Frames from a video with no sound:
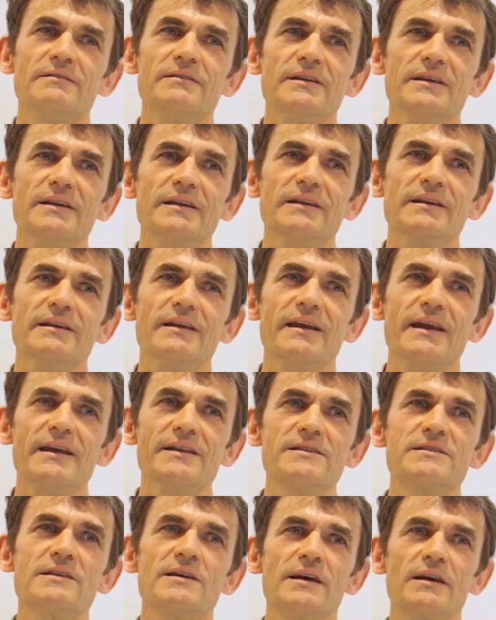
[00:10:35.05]
the
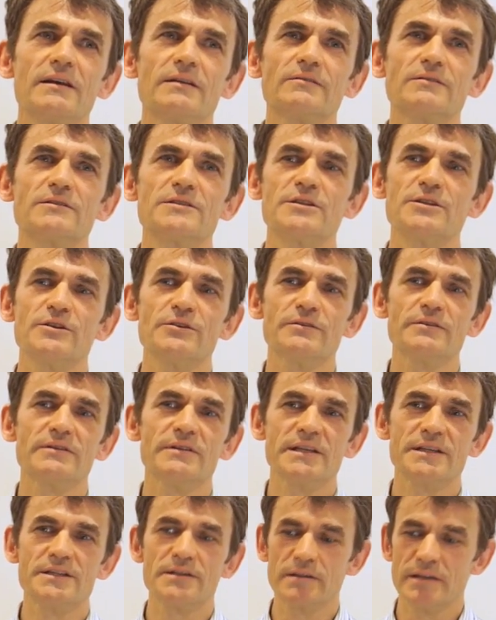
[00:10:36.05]
internal student
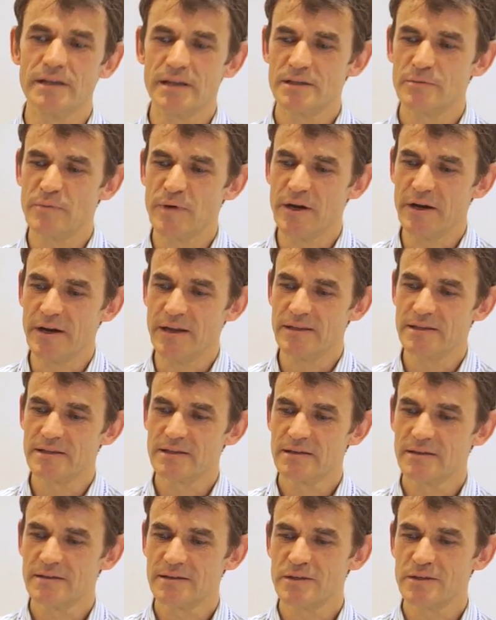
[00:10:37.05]
digital experience.